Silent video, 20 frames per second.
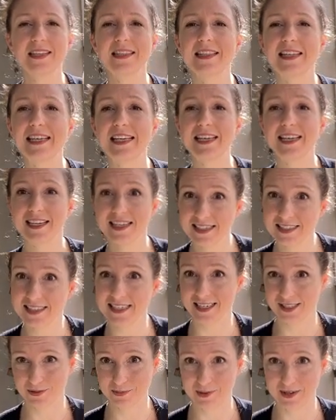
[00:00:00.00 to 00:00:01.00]
the
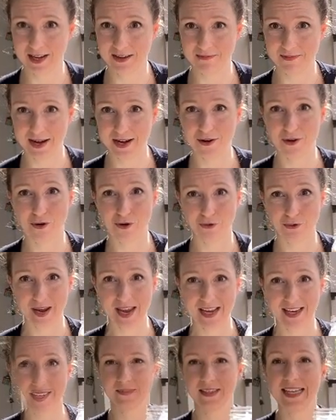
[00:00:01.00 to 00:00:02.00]
easiest one I've made all week.
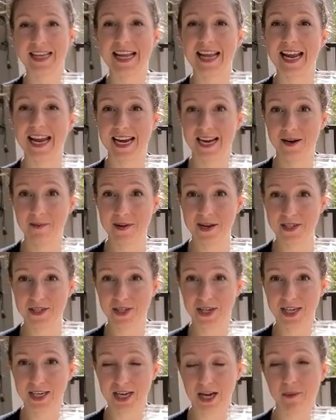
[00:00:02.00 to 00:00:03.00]
In a
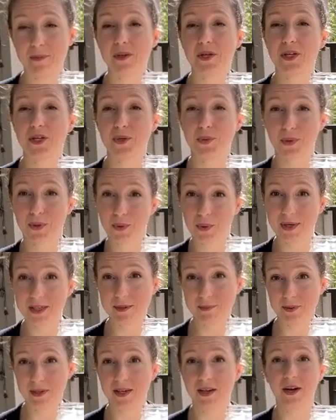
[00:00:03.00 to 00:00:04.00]
measuring cup, you are going to
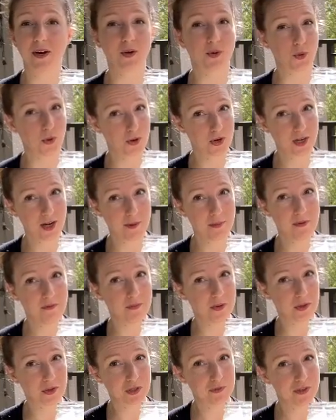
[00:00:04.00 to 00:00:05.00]
put a 1/4 cup of
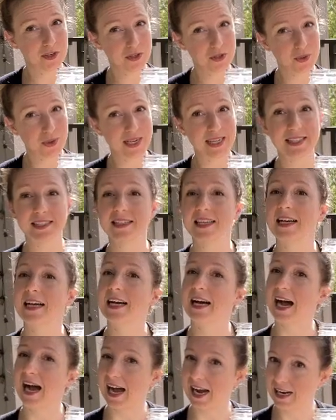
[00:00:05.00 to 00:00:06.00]
milk of your choice.
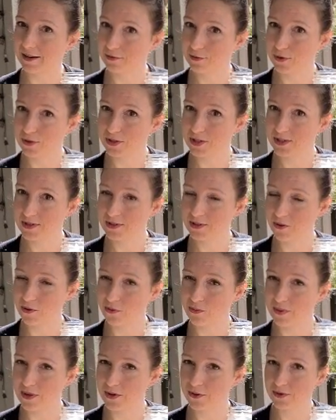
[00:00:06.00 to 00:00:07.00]
I, of course, used oat
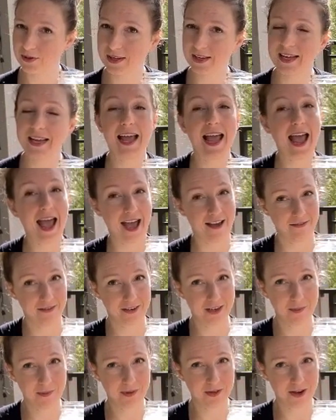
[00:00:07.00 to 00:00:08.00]
milk,
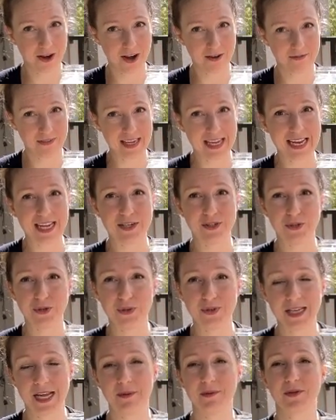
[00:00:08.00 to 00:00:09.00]
1/2 cup of coffee, and 2
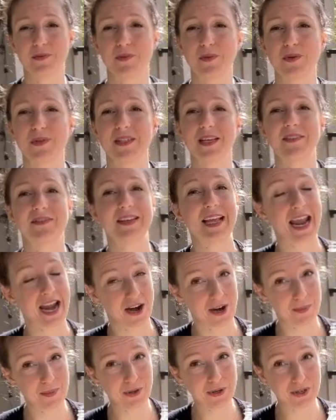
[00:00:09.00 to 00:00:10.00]
tablespoons of
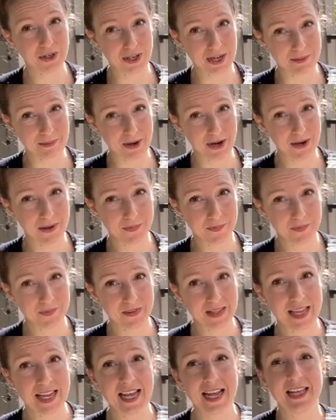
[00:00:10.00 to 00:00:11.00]
caramel creamer.
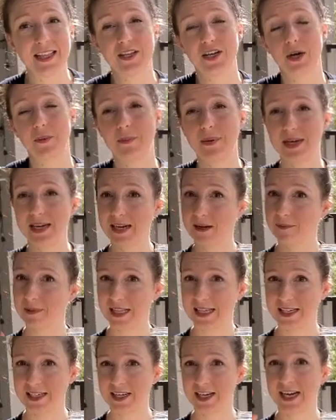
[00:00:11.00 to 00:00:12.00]
Then you're going to put it in a
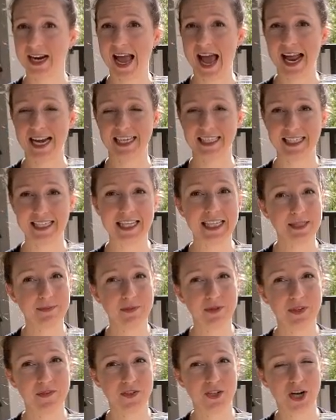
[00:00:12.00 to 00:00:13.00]
blender, add a
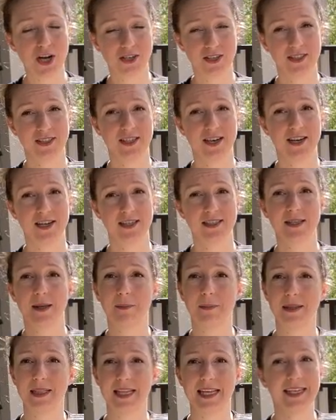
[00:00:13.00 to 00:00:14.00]
teaspoon of chocolate sauce,
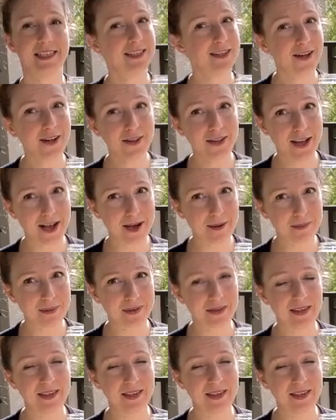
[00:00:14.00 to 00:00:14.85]
blend it all up,